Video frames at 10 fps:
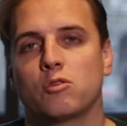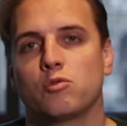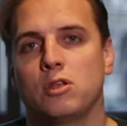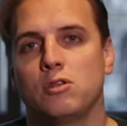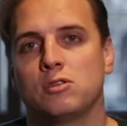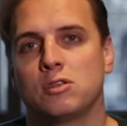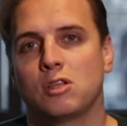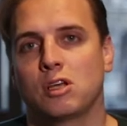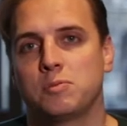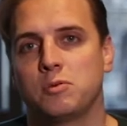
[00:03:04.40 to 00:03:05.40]
not really
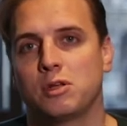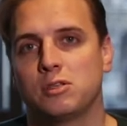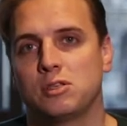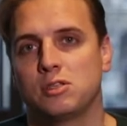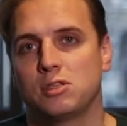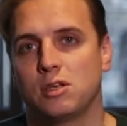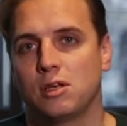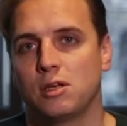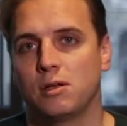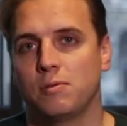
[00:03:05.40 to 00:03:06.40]
using the experiences
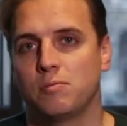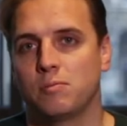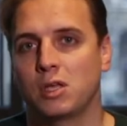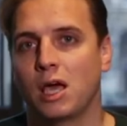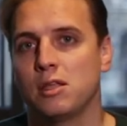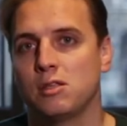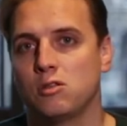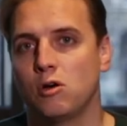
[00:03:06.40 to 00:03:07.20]
gained in